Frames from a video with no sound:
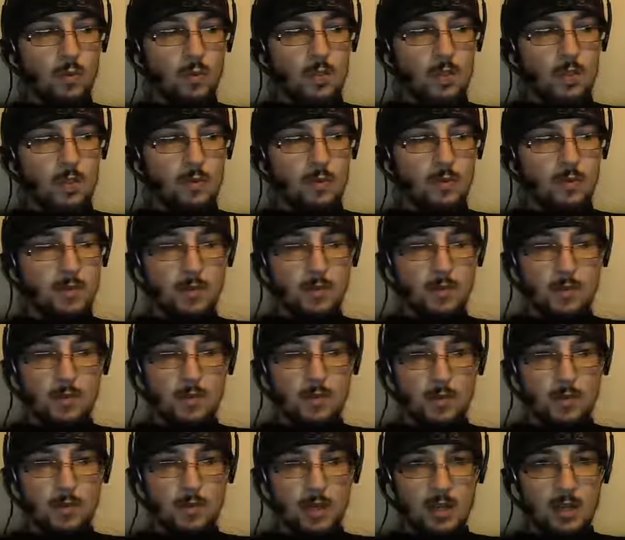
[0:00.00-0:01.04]
the difference
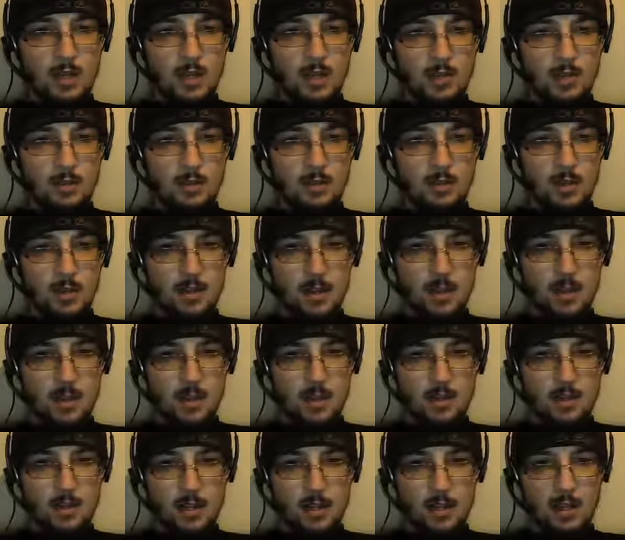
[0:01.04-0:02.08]
between history
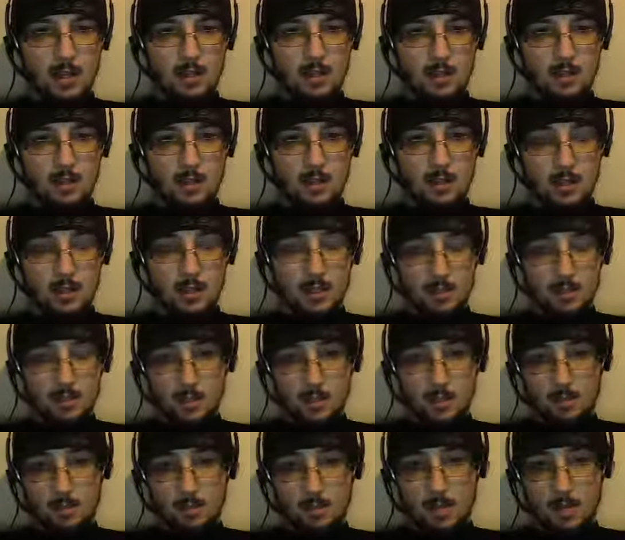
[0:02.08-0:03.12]
and legend or
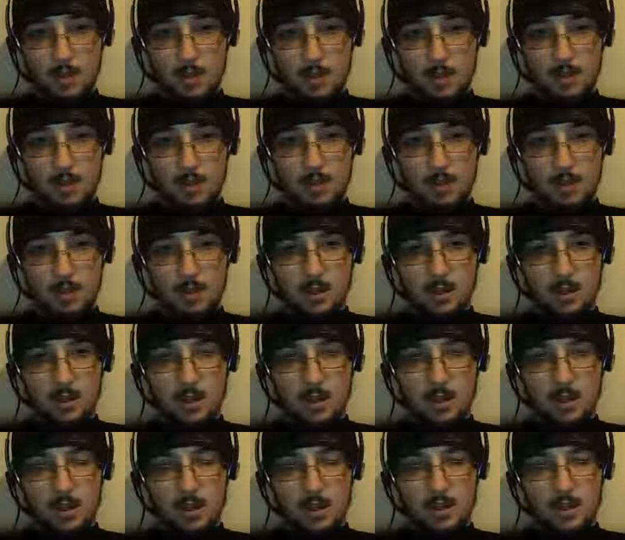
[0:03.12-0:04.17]
history and myth
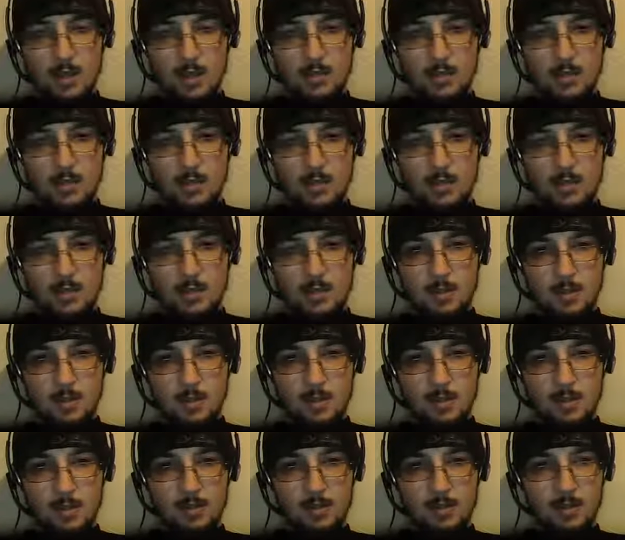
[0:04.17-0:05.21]
is the
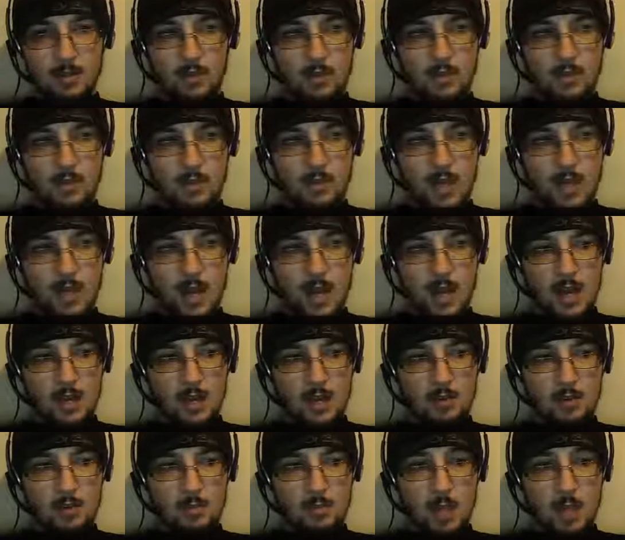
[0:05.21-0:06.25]
simple difference
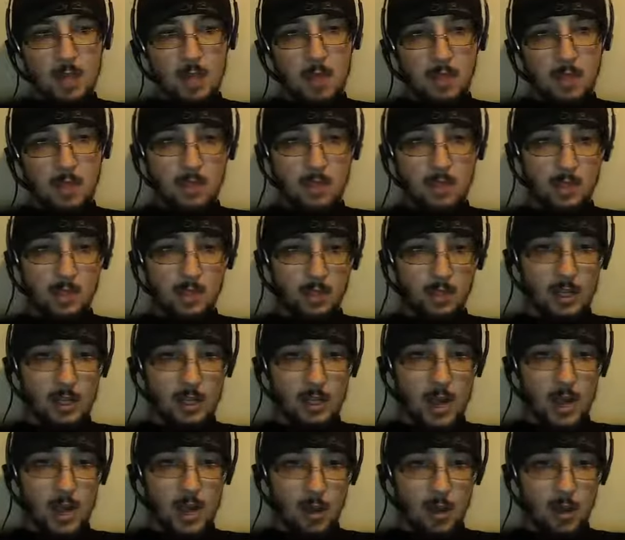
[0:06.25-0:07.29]
that myth is
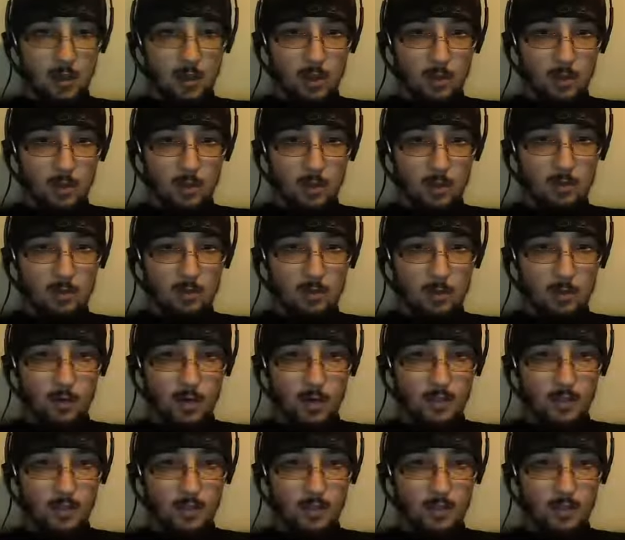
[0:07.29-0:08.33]
usually an allegory
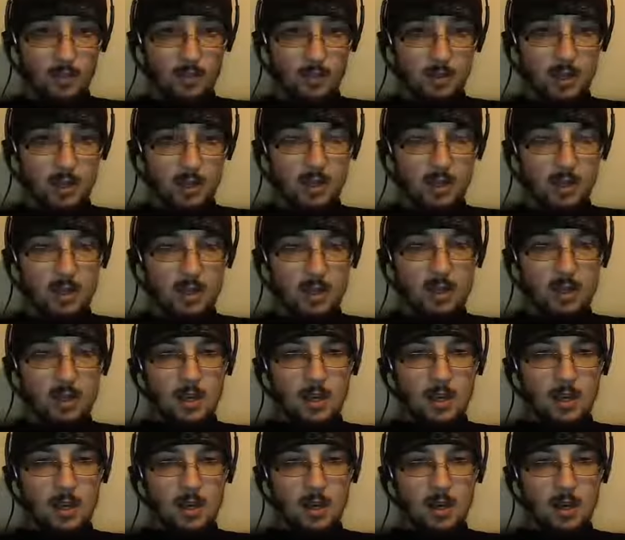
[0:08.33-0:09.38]
for history.
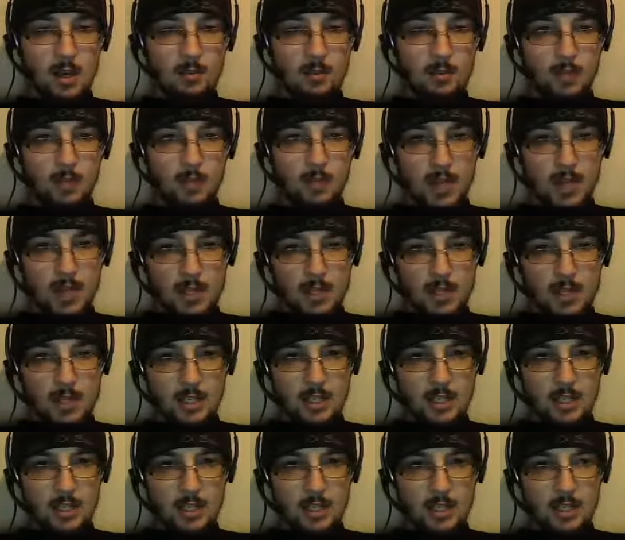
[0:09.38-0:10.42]

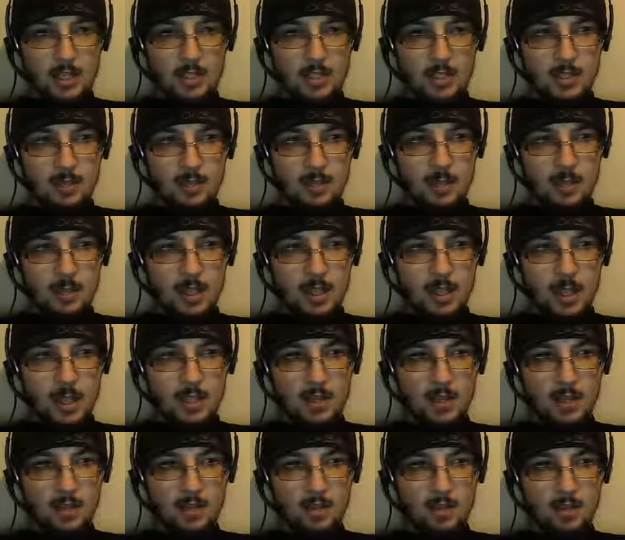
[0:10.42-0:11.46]
Legend is something
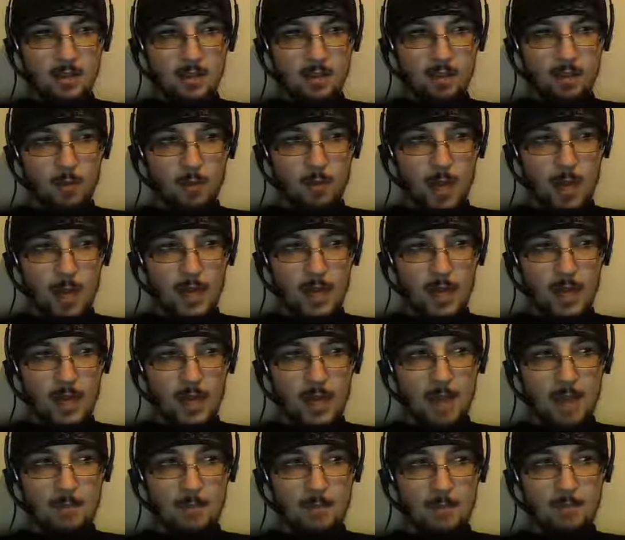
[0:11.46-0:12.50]
that is so far back it
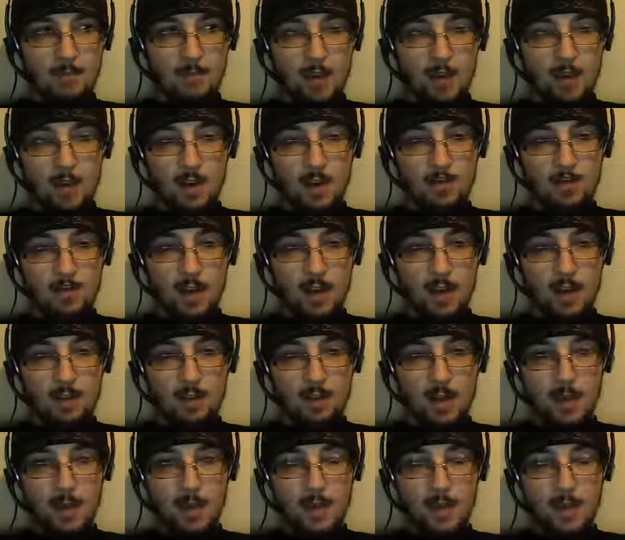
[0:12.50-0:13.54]
can't be
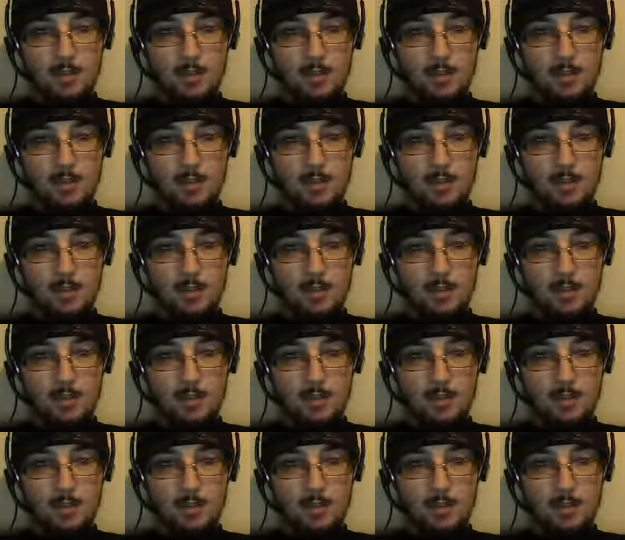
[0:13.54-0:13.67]
verified by